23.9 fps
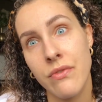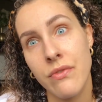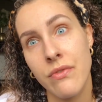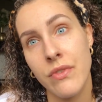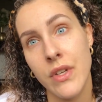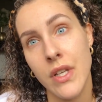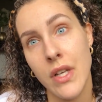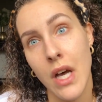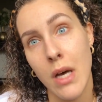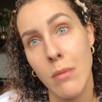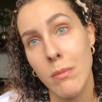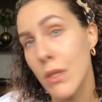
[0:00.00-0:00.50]

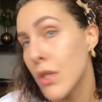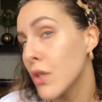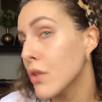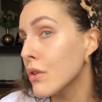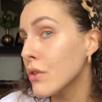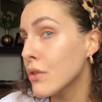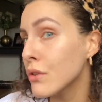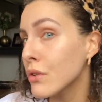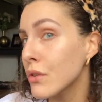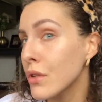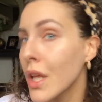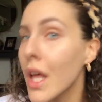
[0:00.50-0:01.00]
phenomenal?
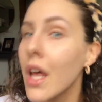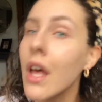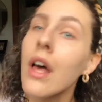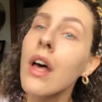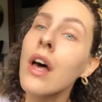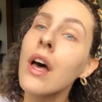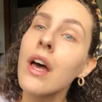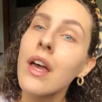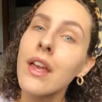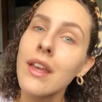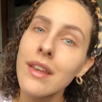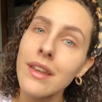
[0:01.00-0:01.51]

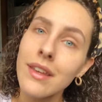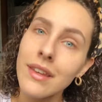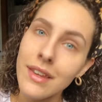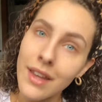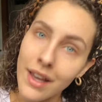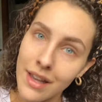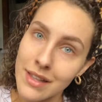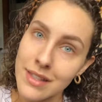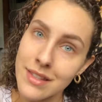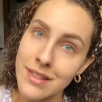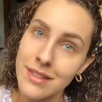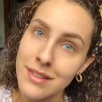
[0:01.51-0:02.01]

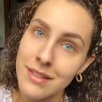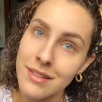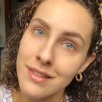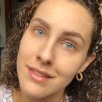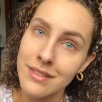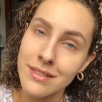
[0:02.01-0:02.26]
Yes.